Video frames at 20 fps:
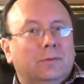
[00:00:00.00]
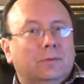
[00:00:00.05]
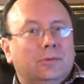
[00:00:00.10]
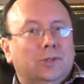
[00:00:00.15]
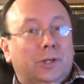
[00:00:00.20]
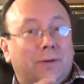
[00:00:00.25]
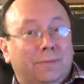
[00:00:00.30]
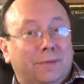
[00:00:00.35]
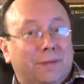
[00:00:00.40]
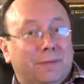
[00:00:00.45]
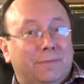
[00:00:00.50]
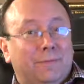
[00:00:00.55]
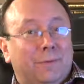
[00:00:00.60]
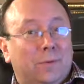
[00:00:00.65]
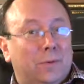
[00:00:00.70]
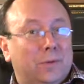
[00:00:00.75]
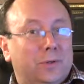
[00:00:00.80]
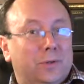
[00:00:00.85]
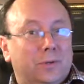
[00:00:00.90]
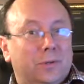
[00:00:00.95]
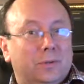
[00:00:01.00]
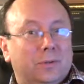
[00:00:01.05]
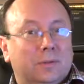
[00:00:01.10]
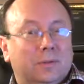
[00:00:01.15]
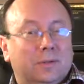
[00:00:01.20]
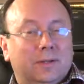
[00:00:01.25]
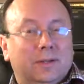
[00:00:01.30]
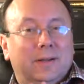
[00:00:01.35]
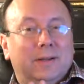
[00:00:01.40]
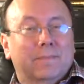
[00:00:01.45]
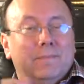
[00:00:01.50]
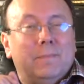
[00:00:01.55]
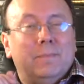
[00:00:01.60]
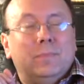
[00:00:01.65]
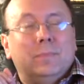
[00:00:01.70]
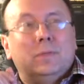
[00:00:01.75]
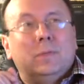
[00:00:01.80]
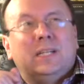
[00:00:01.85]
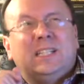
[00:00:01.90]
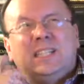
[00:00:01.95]
trivia for you.
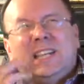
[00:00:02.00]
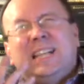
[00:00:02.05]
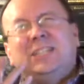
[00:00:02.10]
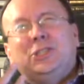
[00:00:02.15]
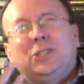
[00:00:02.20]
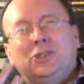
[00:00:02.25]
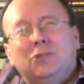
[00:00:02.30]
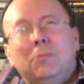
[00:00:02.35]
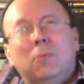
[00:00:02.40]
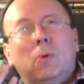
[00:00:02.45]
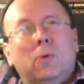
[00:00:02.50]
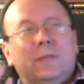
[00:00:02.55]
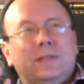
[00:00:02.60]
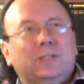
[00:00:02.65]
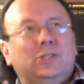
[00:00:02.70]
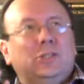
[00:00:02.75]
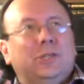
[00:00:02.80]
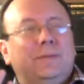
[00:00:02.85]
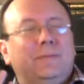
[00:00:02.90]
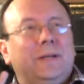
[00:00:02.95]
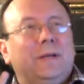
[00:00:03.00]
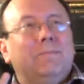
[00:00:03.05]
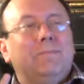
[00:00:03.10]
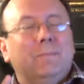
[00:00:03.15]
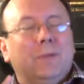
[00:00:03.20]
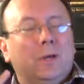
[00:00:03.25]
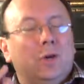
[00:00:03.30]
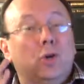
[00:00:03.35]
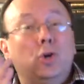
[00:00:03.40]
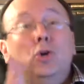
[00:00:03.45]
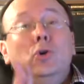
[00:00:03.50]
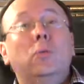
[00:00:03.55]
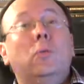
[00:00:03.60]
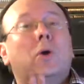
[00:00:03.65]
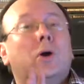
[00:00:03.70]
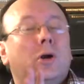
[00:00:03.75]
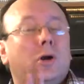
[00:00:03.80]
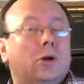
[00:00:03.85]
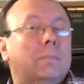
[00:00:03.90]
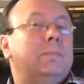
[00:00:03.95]
Well, actually, it's more than trivia. Who
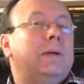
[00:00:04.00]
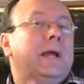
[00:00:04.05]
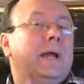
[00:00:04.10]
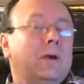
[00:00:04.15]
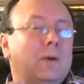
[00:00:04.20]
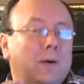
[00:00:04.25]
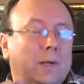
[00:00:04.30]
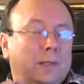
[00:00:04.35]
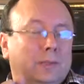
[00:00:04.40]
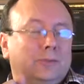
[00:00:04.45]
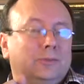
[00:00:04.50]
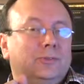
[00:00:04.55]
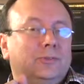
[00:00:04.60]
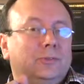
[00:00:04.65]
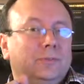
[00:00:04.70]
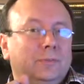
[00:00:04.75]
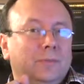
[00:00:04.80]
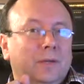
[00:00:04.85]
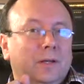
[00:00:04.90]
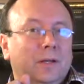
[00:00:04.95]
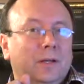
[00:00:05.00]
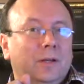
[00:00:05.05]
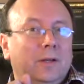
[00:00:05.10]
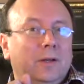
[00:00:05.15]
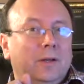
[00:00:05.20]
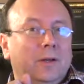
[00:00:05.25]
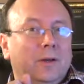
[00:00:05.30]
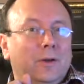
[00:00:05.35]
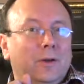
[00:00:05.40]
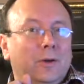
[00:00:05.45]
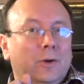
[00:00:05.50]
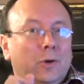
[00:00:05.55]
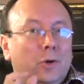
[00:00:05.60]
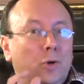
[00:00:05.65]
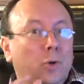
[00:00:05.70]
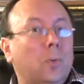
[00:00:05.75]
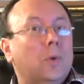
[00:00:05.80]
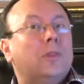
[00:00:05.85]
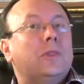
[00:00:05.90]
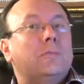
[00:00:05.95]
were her parents?
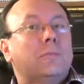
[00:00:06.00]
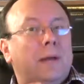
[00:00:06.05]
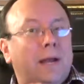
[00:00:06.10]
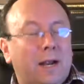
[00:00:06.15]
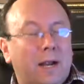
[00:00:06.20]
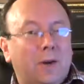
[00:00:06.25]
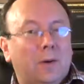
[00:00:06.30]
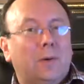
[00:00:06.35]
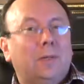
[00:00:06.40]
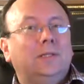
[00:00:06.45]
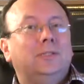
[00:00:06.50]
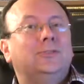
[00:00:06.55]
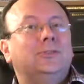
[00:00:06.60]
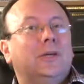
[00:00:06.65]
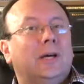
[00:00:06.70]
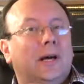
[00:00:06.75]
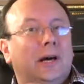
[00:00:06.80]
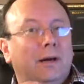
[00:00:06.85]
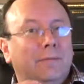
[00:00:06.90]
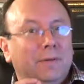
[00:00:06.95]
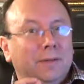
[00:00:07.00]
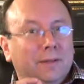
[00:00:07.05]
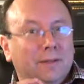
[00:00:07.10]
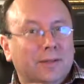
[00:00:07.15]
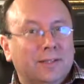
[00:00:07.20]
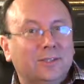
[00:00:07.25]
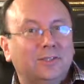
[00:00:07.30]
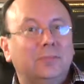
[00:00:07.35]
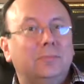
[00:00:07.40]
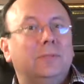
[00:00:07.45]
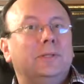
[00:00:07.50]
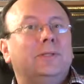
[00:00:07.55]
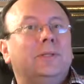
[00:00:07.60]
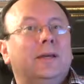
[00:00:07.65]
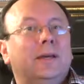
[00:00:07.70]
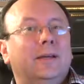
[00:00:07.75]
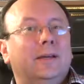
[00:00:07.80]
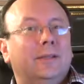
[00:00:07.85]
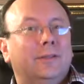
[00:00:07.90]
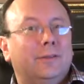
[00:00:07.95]
Who were the parents of Elizabeth
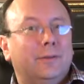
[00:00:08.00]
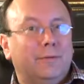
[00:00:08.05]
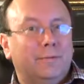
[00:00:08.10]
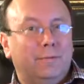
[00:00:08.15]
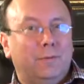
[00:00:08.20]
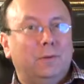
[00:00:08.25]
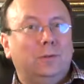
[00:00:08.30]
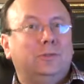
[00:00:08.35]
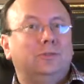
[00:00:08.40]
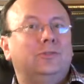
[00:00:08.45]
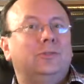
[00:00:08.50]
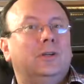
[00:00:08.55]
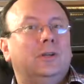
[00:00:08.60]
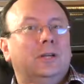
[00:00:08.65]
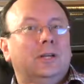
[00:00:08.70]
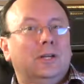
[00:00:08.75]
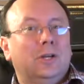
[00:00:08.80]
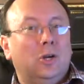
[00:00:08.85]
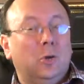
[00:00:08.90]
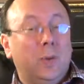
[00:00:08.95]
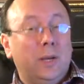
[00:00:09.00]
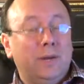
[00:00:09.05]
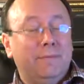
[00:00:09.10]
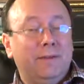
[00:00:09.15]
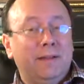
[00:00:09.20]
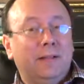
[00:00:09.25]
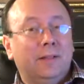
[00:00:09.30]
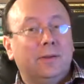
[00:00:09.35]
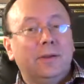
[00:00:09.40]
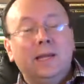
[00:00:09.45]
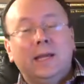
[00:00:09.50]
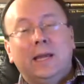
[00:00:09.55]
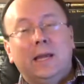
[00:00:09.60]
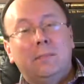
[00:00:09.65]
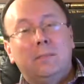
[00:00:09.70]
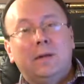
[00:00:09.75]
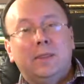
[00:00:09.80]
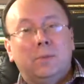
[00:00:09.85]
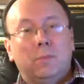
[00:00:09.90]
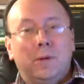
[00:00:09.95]
I, Queen of England? And
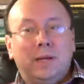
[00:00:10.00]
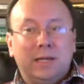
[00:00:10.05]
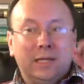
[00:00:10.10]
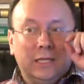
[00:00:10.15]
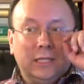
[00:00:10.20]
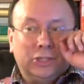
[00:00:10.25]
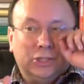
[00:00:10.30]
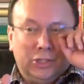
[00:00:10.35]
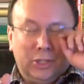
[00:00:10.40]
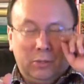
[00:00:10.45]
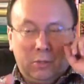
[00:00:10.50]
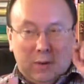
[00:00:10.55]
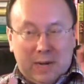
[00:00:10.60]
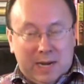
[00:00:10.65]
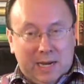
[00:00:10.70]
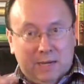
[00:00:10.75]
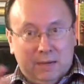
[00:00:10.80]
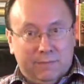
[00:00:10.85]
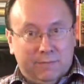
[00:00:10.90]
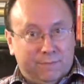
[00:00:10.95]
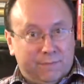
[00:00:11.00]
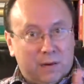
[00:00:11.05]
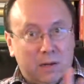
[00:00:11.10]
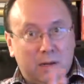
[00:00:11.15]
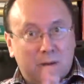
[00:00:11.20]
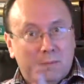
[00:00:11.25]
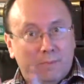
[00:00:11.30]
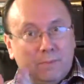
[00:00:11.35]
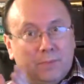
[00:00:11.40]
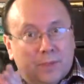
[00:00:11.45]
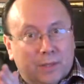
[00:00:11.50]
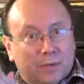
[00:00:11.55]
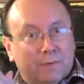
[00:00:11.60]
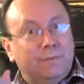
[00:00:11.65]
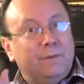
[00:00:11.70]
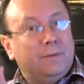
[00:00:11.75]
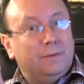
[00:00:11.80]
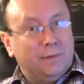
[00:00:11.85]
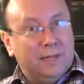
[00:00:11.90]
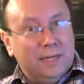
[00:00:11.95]
by the way, she reigned from
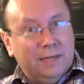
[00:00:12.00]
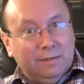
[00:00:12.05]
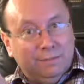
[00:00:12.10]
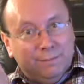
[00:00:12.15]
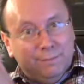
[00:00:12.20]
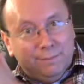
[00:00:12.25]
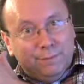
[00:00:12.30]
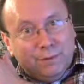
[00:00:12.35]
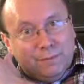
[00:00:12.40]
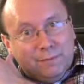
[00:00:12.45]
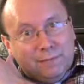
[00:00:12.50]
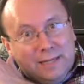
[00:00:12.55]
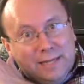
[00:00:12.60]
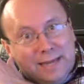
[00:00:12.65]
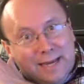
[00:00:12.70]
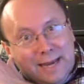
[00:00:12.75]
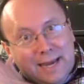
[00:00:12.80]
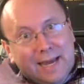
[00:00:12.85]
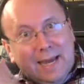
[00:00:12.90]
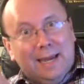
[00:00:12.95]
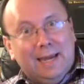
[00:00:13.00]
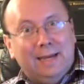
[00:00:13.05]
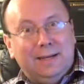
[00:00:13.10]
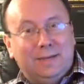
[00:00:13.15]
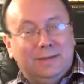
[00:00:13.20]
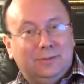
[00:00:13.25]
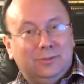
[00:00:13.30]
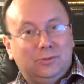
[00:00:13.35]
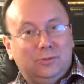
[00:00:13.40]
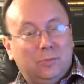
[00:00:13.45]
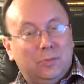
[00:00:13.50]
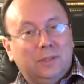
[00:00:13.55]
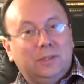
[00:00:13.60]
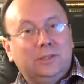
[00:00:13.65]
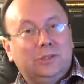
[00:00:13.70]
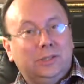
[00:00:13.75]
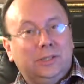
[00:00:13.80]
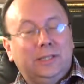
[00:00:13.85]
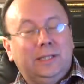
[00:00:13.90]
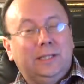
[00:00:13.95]
1558 is when
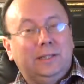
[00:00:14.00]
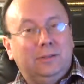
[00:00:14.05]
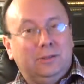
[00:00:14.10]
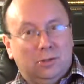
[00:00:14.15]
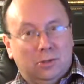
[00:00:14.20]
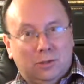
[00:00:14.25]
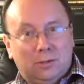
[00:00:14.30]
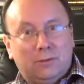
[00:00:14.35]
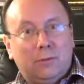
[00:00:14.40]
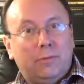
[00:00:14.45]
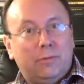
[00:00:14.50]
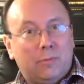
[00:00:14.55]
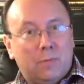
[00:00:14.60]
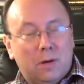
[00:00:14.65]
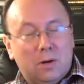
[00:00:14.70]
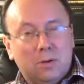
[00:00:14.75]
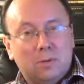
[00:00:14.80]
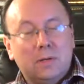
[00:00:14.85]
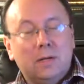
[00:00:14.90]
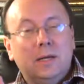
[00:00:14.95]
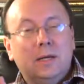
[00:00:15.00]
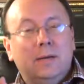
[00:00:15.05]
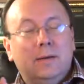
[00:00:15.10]
she took the throne